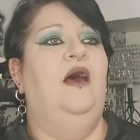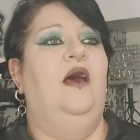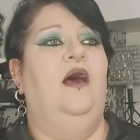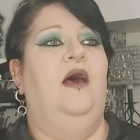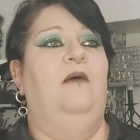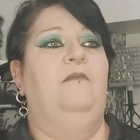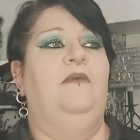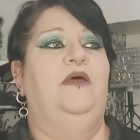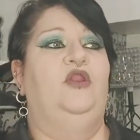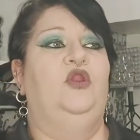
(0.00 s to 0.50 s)

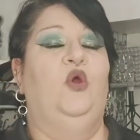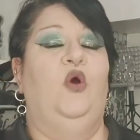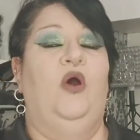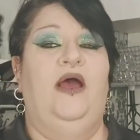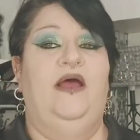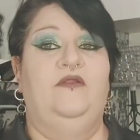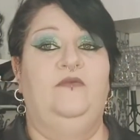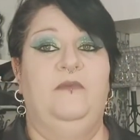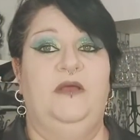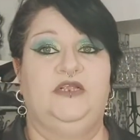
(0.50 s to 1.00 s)
not
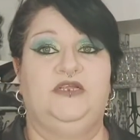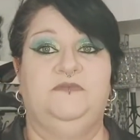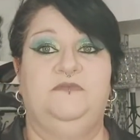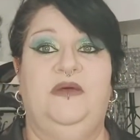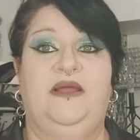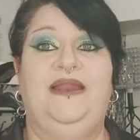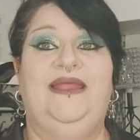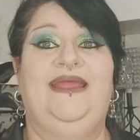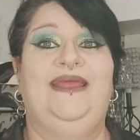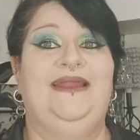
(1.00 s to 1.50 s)
had much
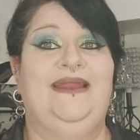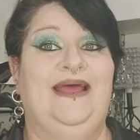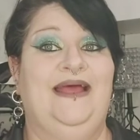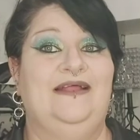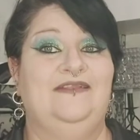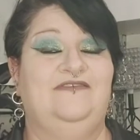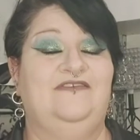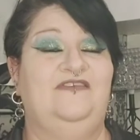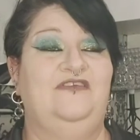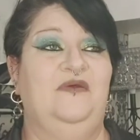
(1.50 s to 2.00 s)
money and
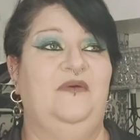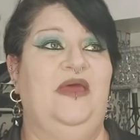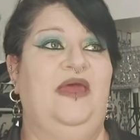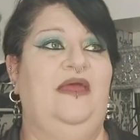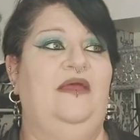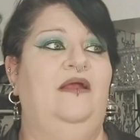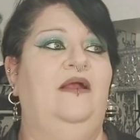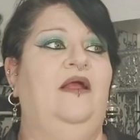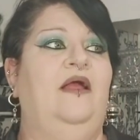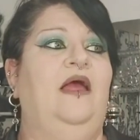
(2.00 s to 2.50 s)
had to do
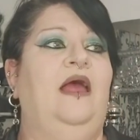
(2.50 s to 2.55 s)
it,